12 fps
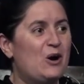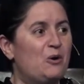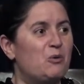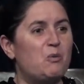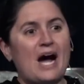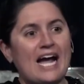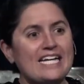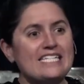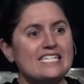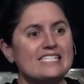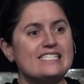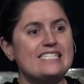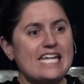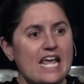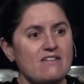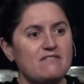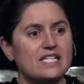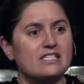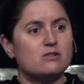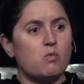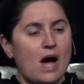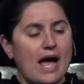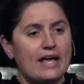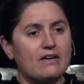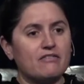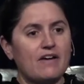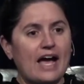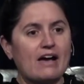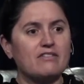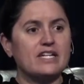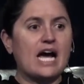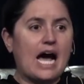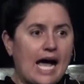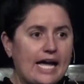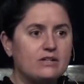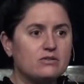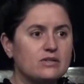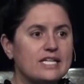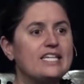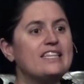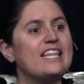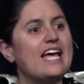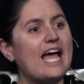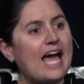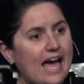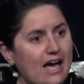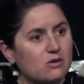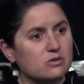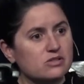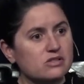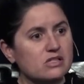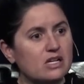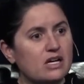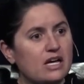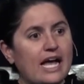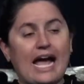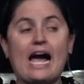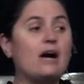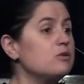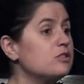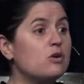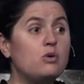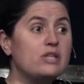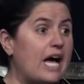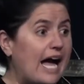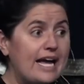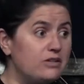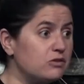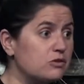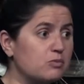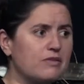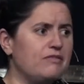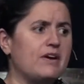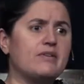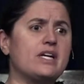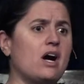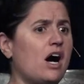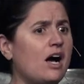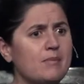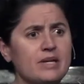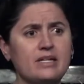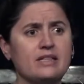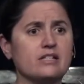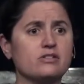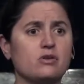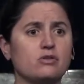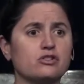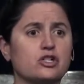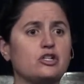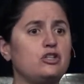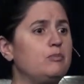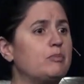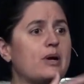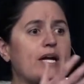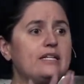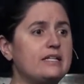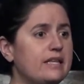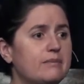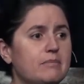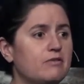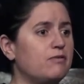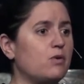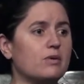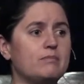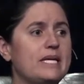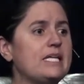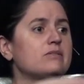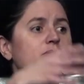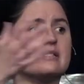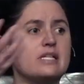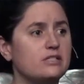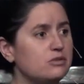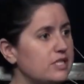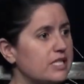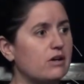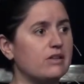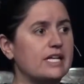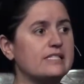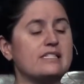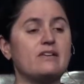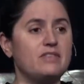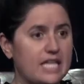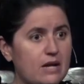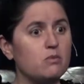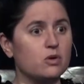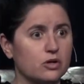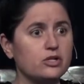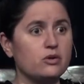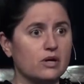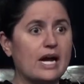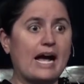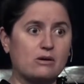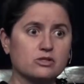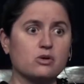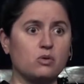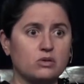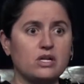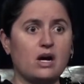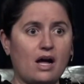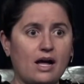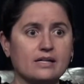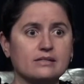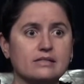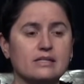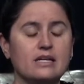why does David's wife have an idol in the house? Household idols were very common in this culture. You prayed to them before meals and you did all that stuff. They were your household gods.